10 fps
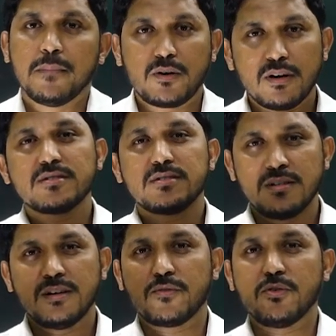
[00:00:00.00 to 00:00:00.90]
because
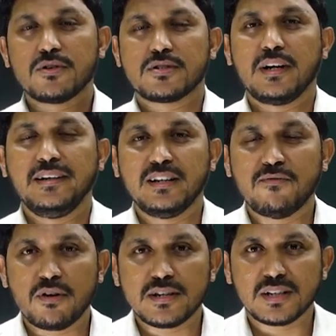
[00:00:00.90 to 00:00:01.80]
of course Indian
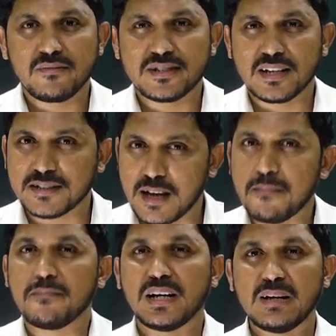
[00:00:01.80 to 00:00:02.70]
Forest Service
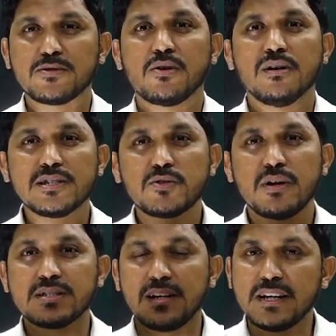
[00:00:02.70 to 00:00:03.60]
exam prelims also
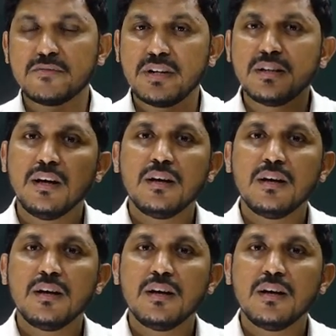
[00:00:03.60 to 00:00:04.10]
is linked with